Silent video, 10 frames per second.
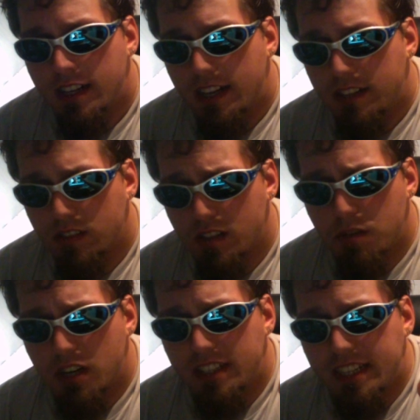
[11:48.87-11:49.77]
It's a little
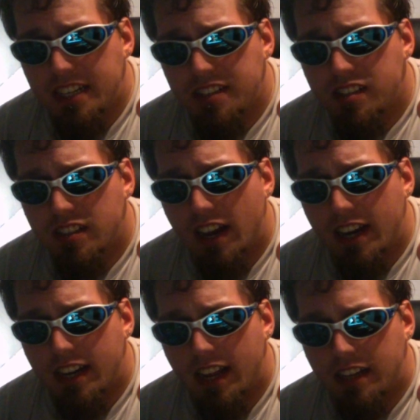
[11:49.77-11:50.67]
bit on the easy
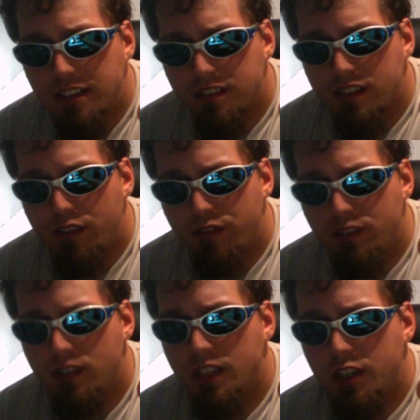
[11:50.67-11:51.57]
side, and it's
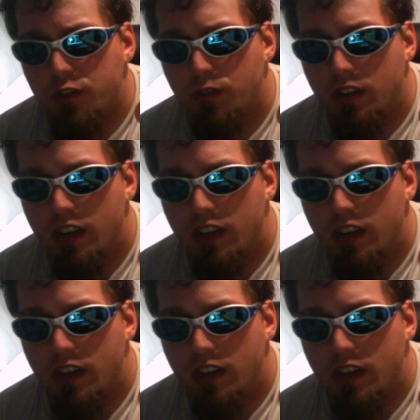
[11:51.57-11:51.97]
definitely short.